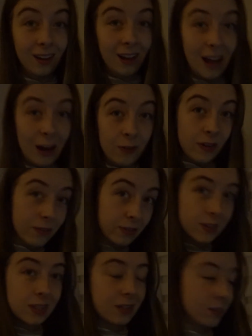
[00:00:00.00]
out of every
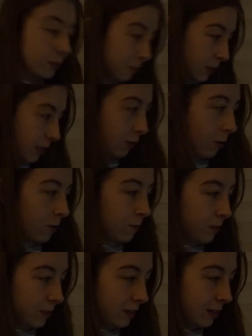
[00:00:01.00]
single Minecraft
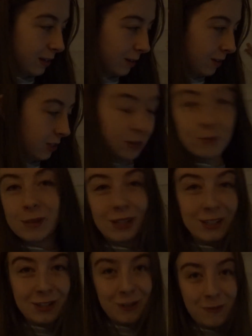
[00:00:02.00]
video Achievement
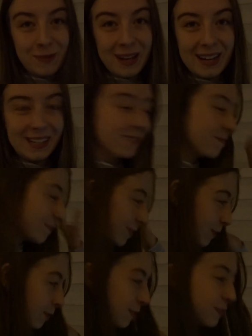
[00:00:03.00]
Hunter have made.
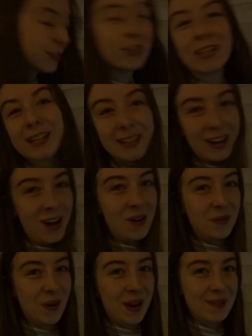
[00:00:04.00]
We're officially at the
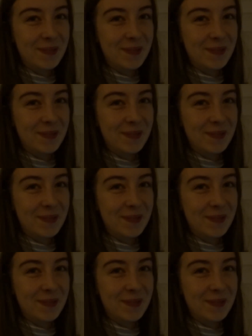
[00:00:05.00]
halfway